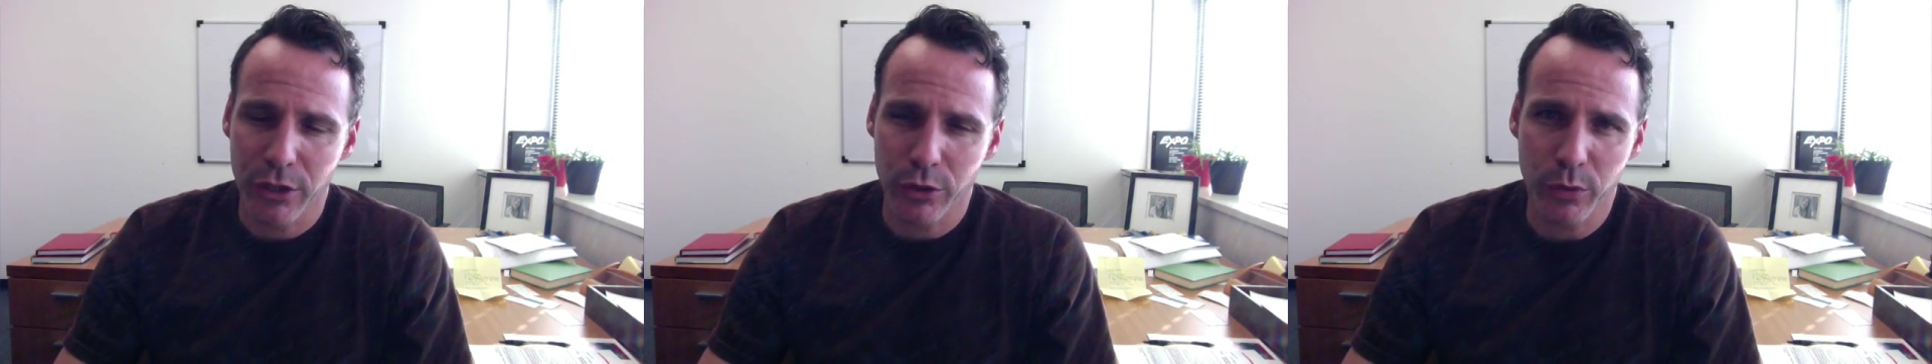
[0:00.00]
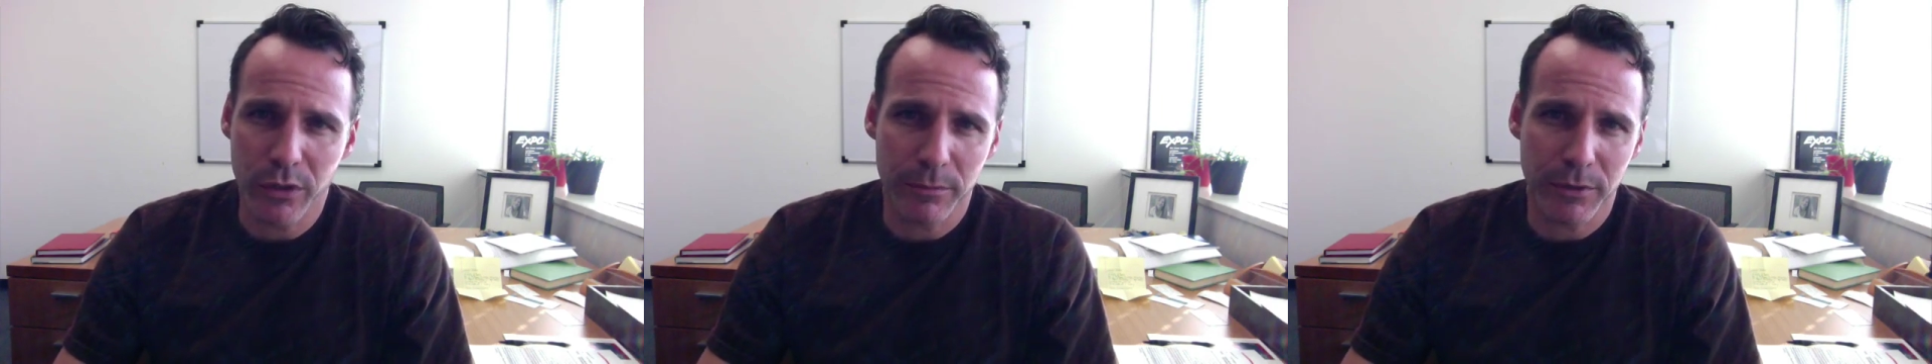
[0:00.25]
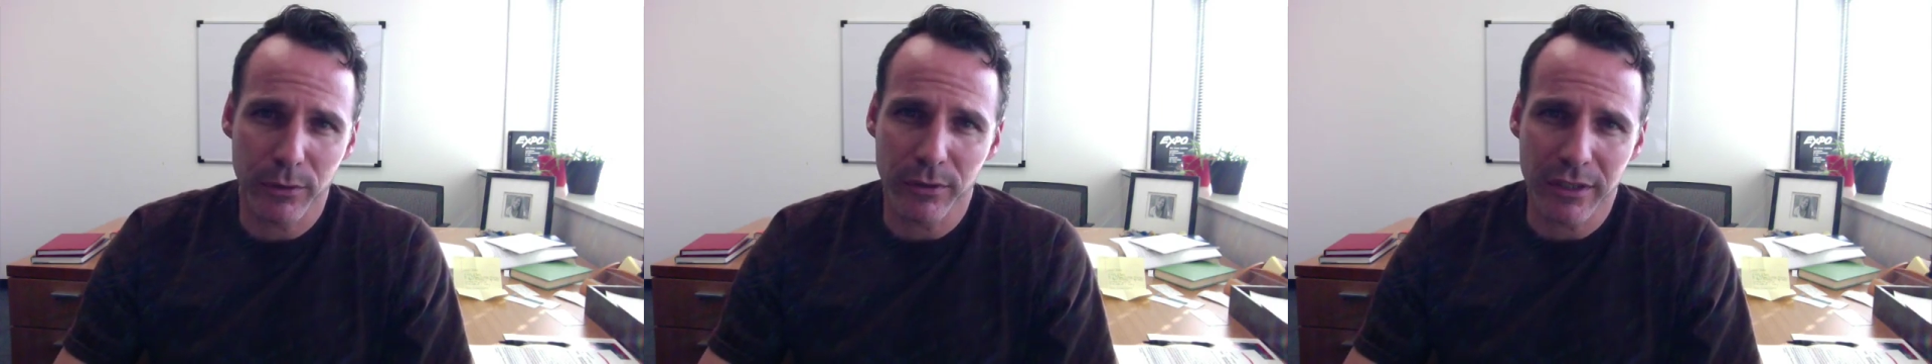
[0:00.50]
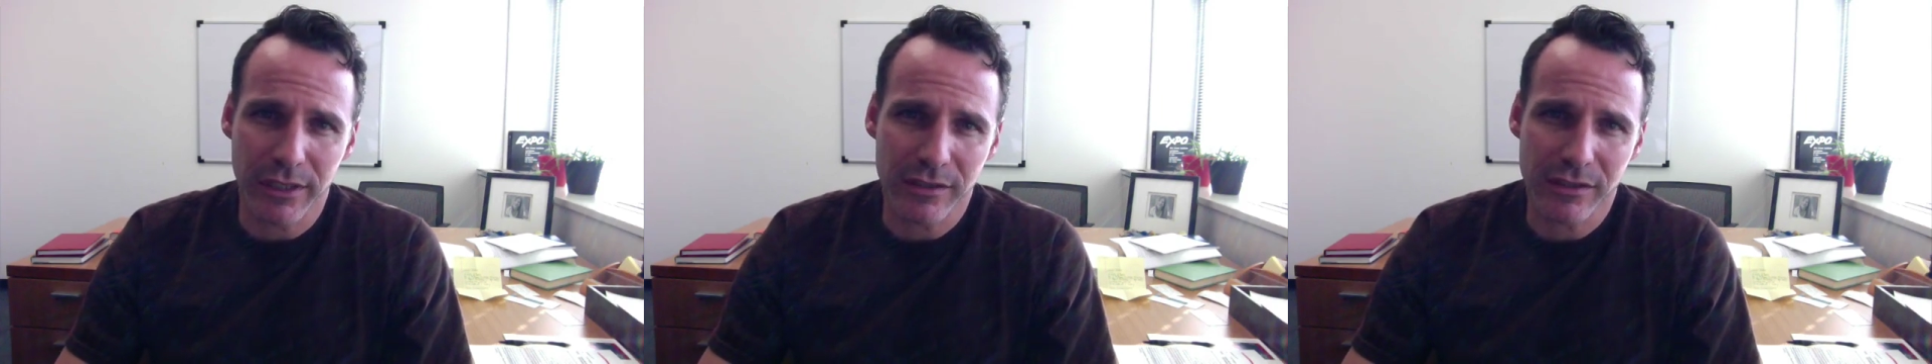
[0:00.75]
you could
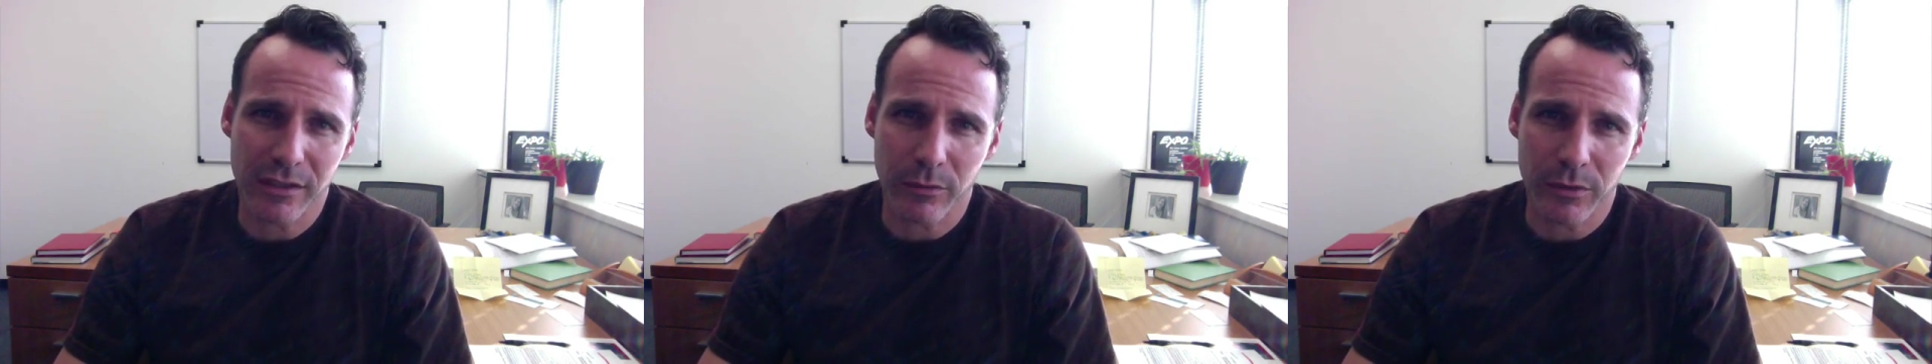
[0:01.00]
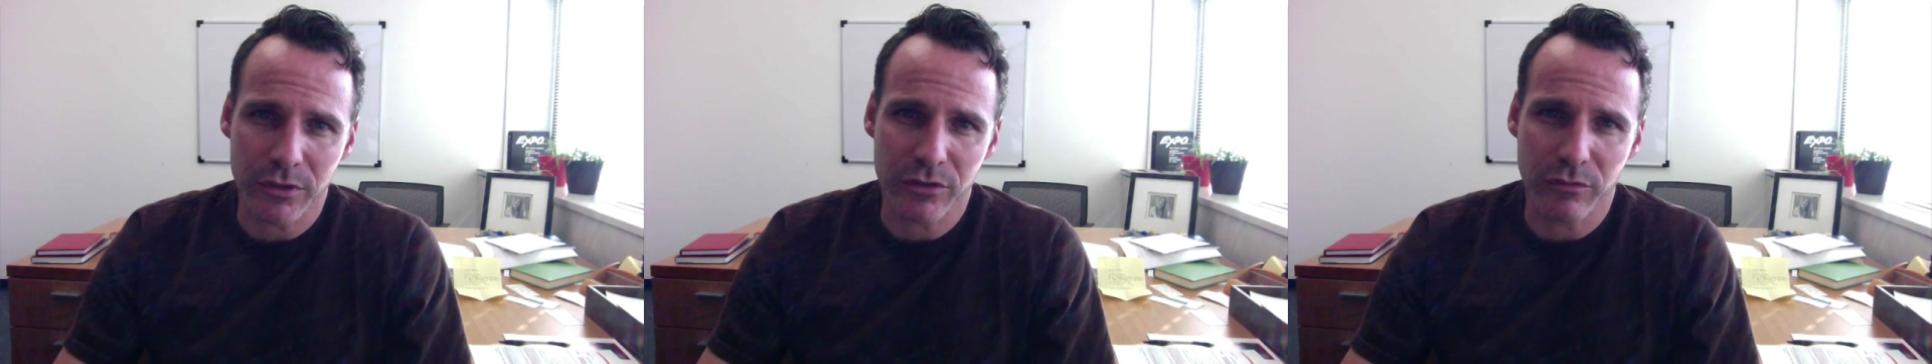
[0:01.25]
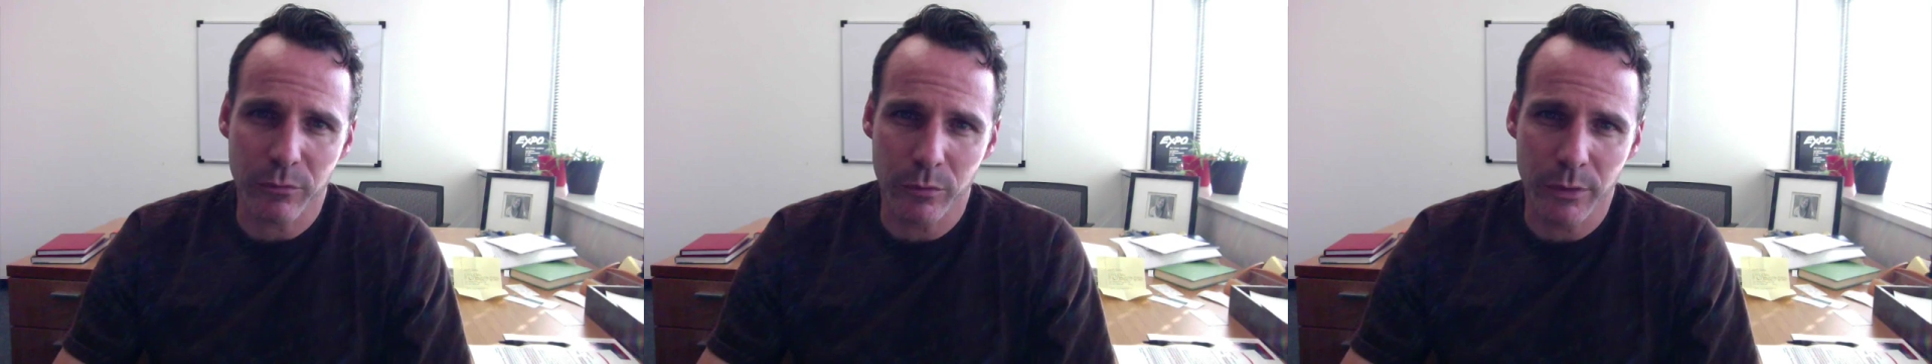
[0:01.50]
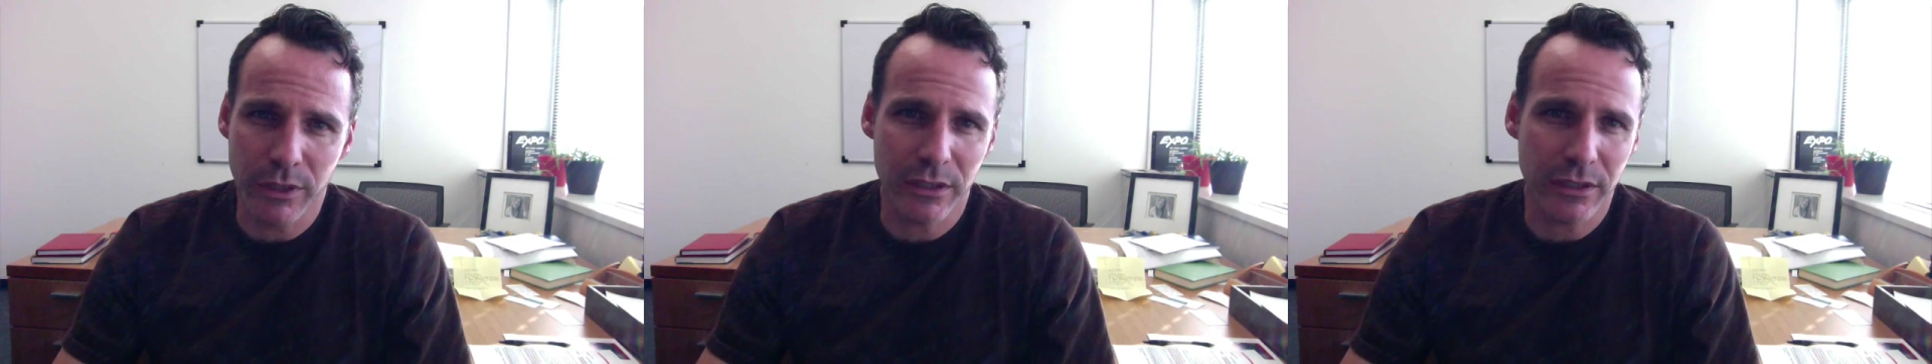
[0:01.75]
build lists that were just
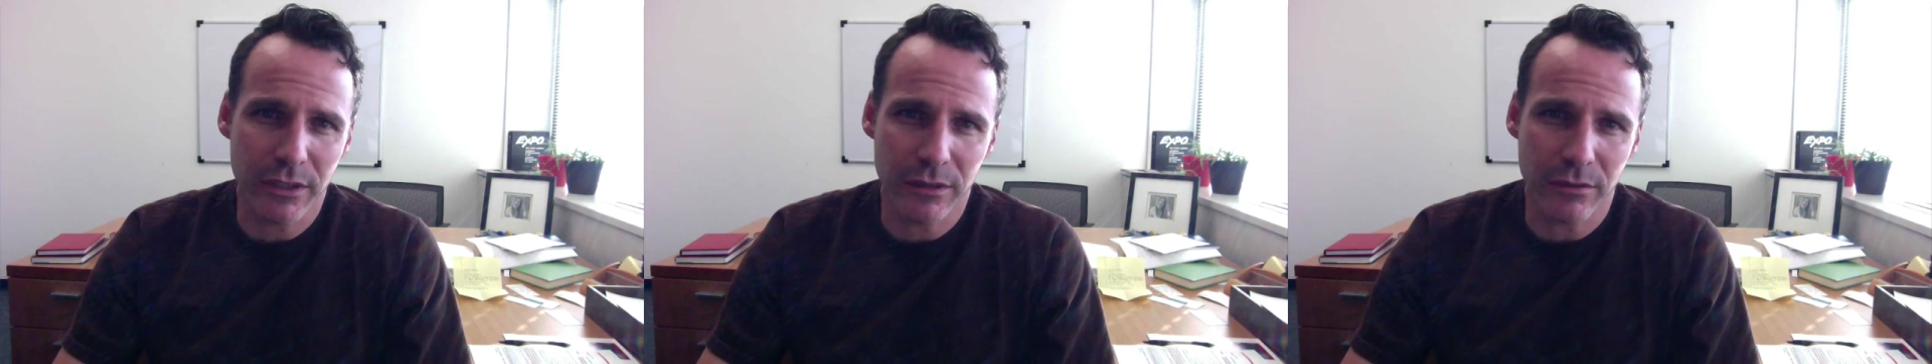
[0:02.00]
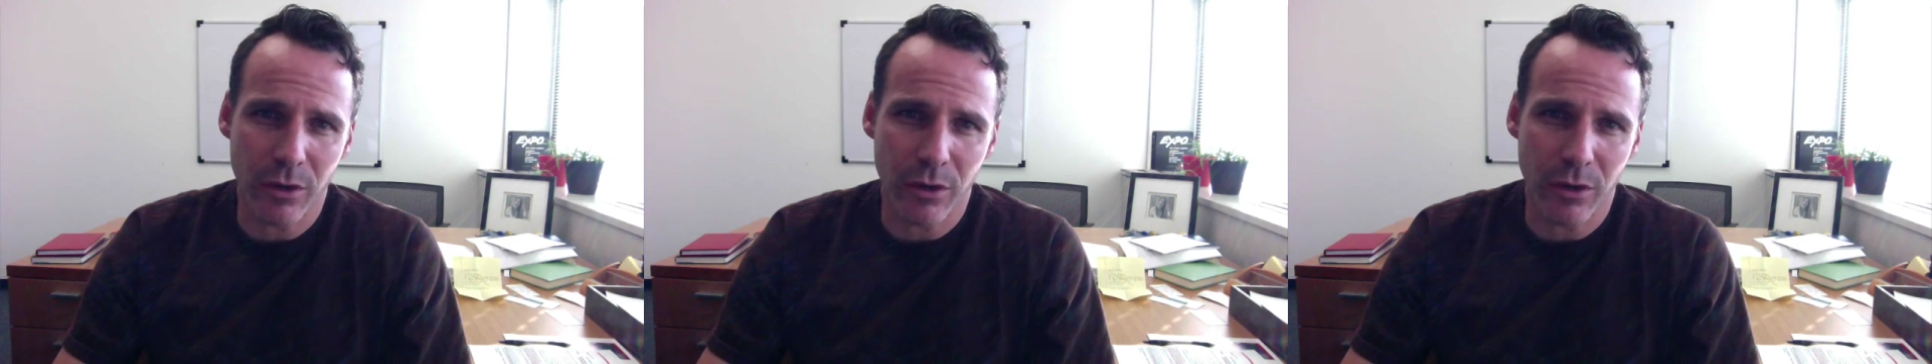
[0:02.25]
really